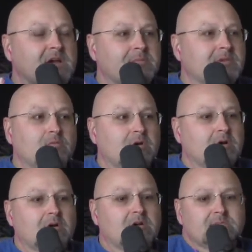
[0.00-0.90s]
I'm going to work
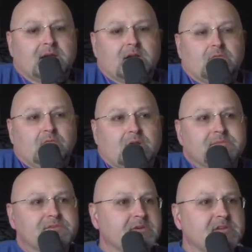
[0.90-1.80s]
hard no matter what I'm
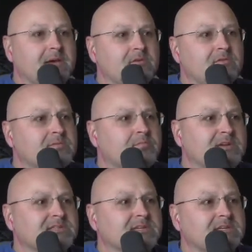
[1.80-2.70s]
doing, no matter who the
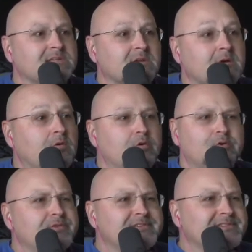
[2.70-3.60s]
president is, or
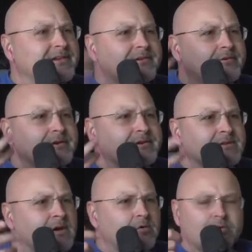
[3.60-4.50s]
who the senator is,
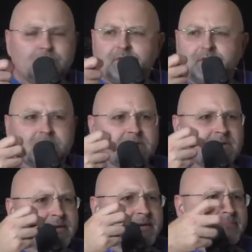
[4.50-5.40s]
or who the
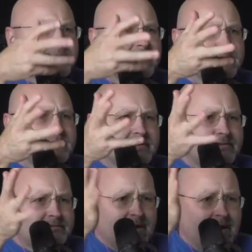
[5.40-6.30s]
the
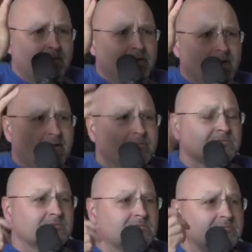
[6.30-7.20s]
town
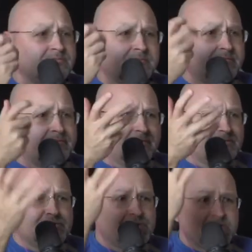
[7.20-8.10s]
council
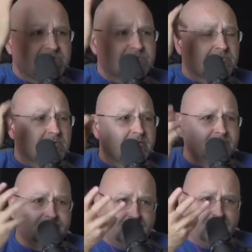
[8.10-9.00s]
gesture of
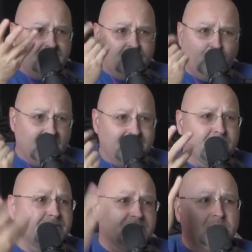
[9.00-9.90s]

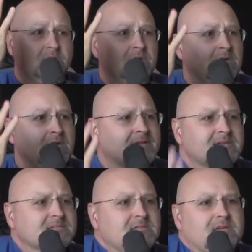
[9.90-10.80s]
whateverville. It
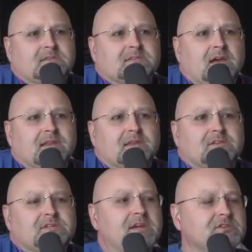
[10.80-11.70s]
doesn't. It's not going to
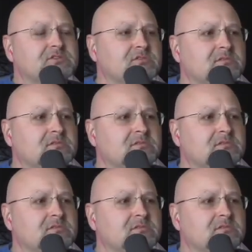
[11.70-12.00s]
change.